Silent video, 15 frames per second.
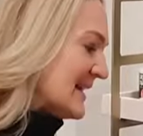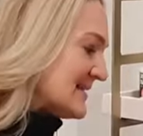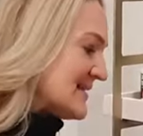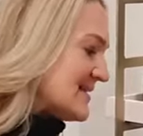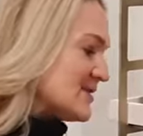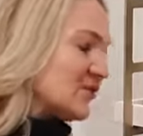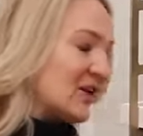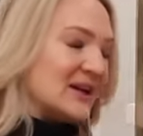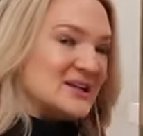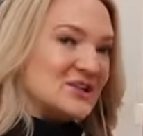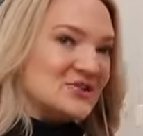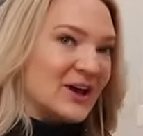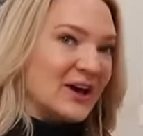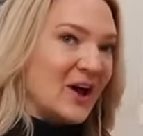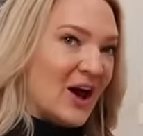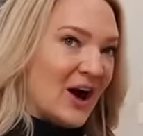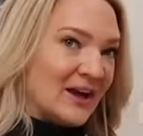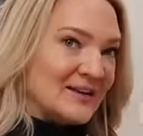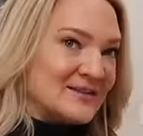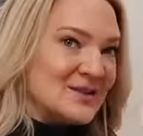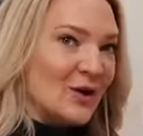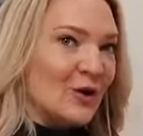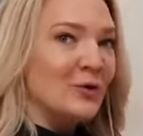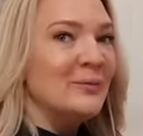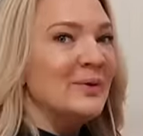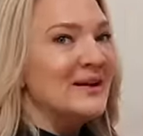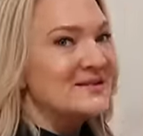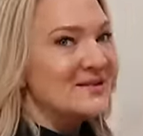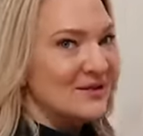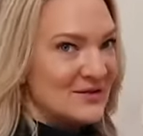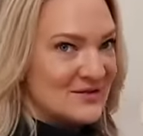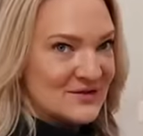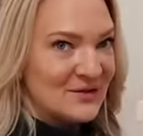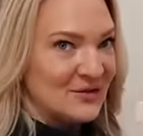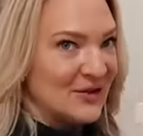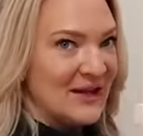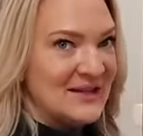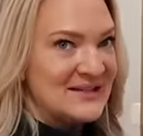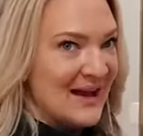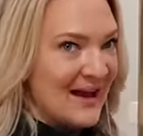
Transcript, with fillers: This is great to drink on its own, but it's also great to